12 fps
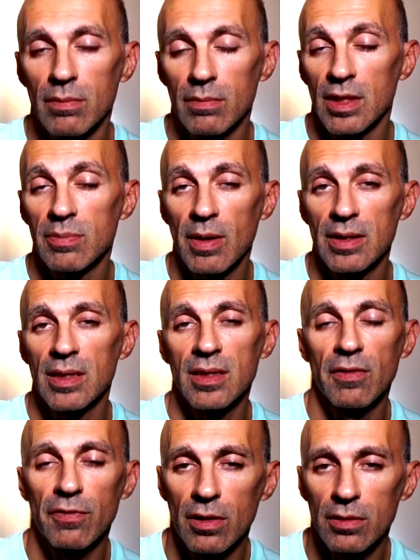Despite the
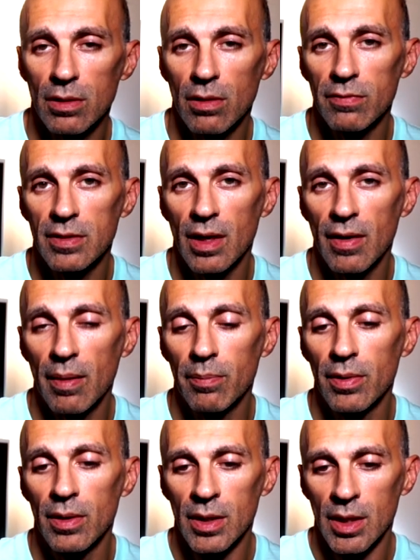stiffness of the
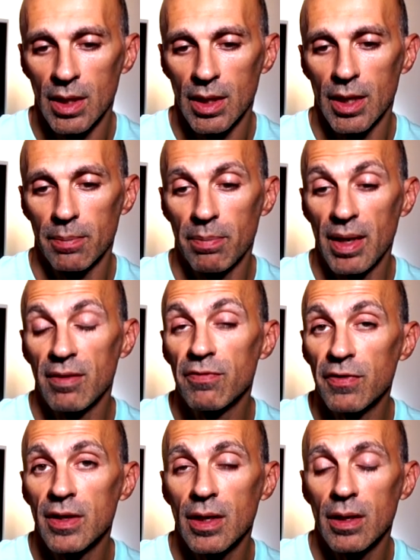rubber, being
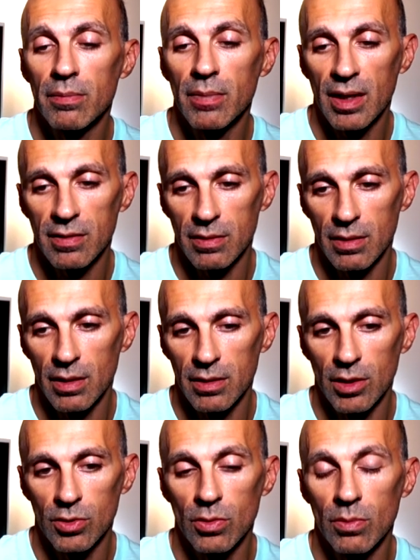thinner makes
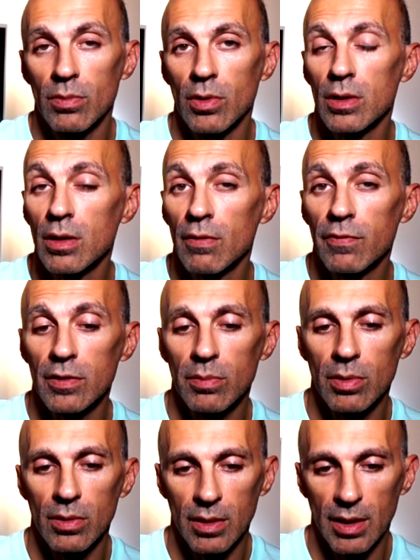the shoe more
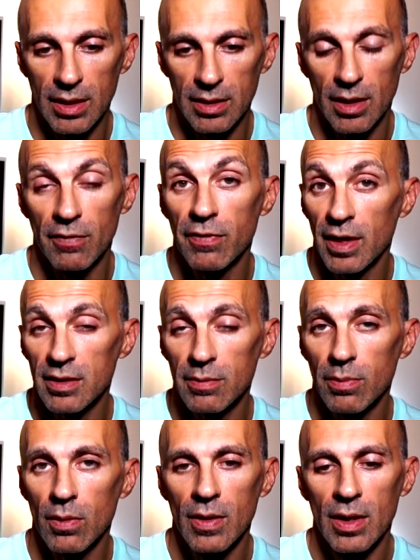comfortable and
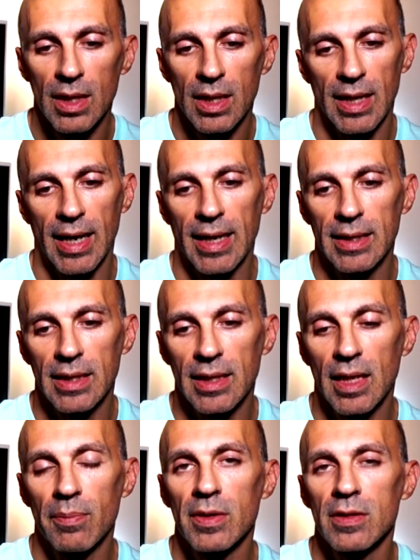flexible, and the
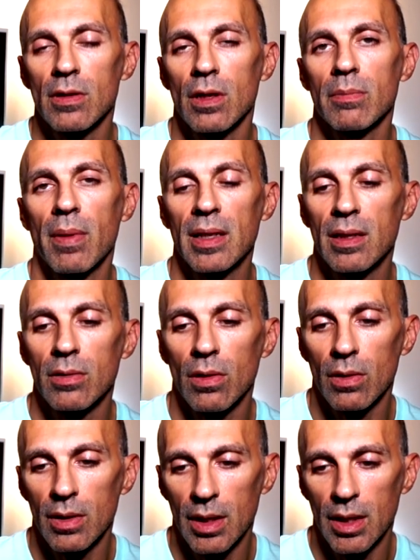grip is not bad at
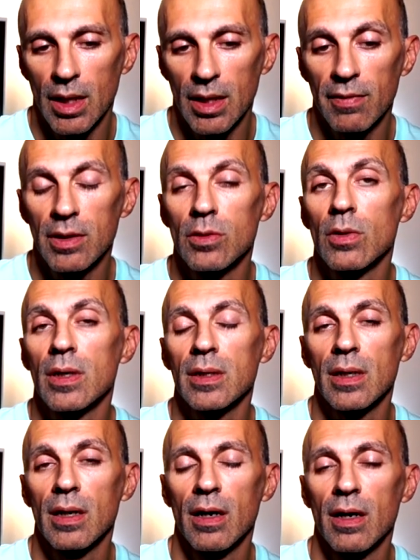all, even during
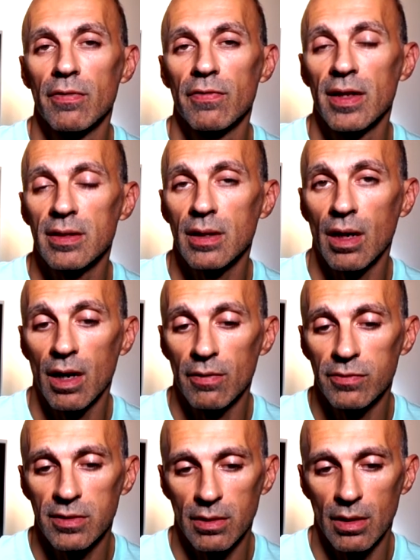flat
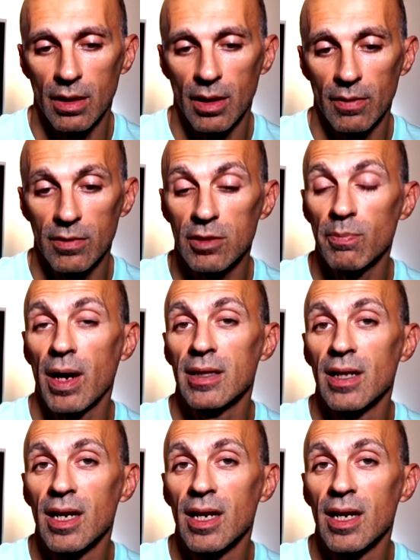curves, despite the